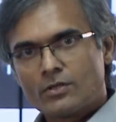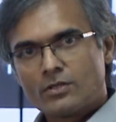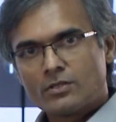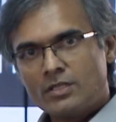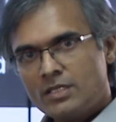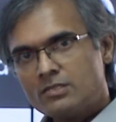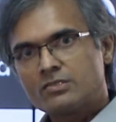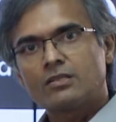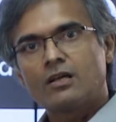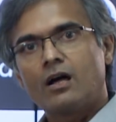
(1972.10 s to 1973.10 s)

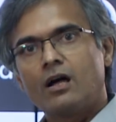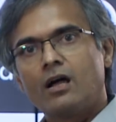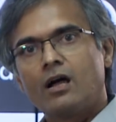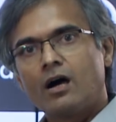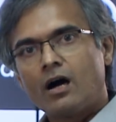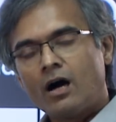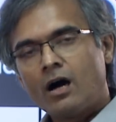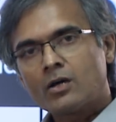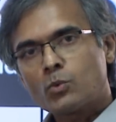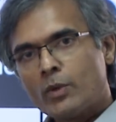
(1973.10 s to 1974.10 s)
These
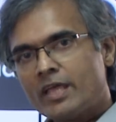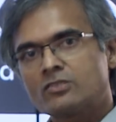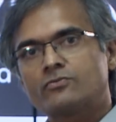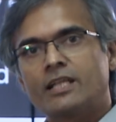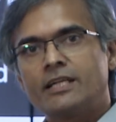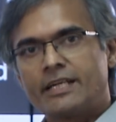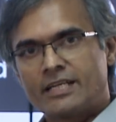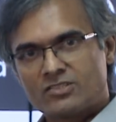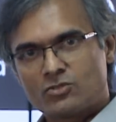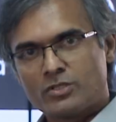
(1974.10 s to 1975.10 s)
are ways of telling data
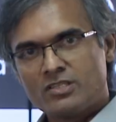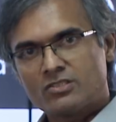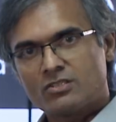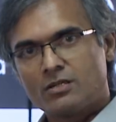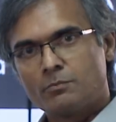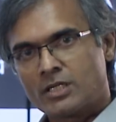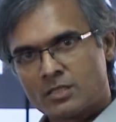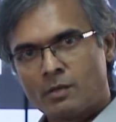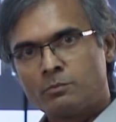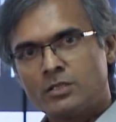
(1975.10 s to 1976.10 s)
stories, but
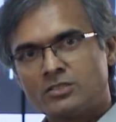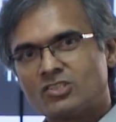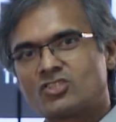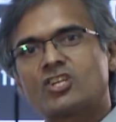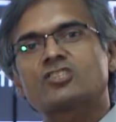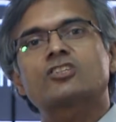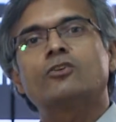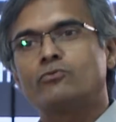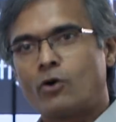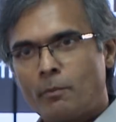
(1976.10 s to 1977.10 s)
remember, this is just a
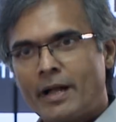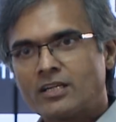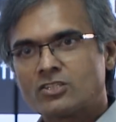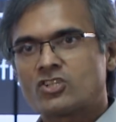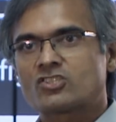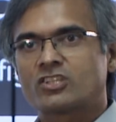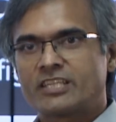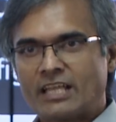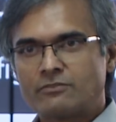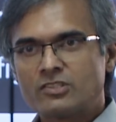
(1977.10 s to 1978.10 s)
format, just a
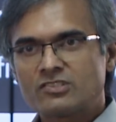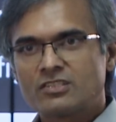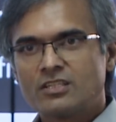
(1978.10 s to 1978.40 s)
canvas.